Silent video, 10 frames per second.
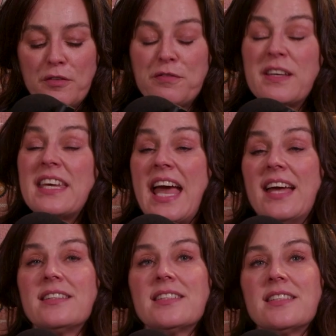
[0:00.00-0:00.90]

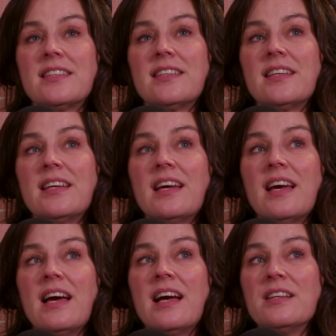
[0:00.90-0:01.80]
forget
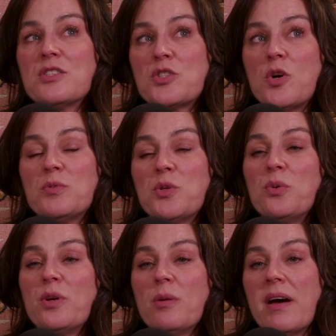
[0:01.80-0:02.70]
and stop
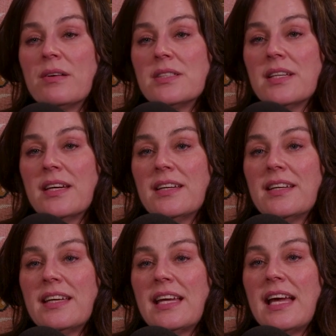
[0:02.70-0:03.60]
talking about it.
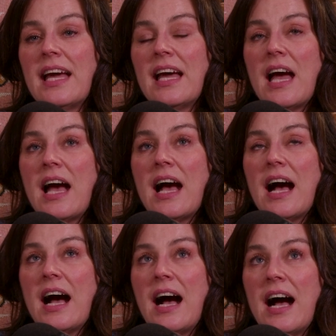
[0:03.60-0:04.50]

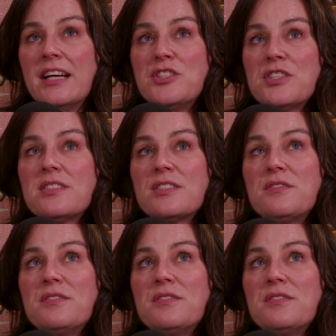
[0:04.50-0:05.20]
I just